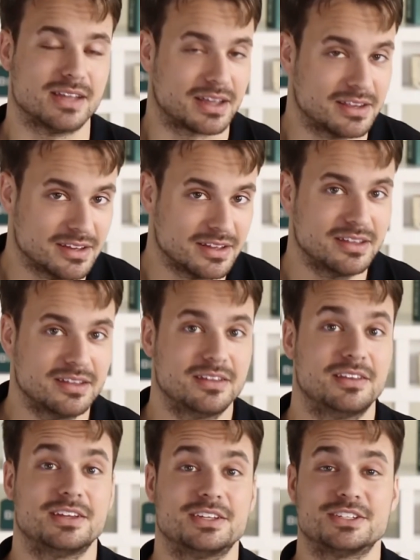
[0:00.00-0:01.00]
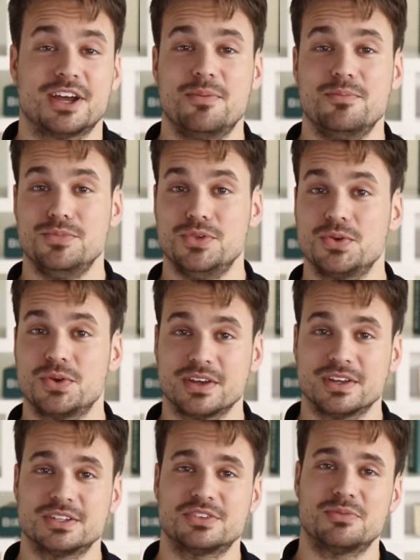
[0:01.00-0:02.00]
Secondly, they stop
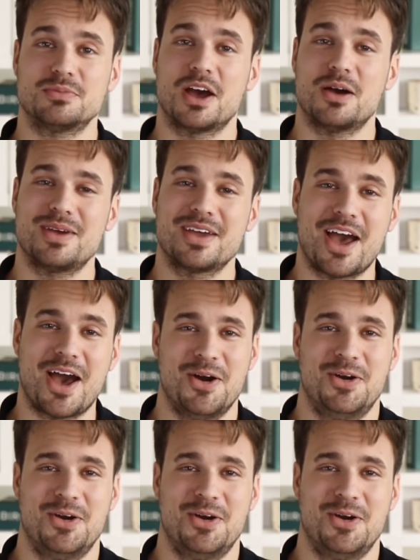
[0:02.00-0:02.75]
mucus from coming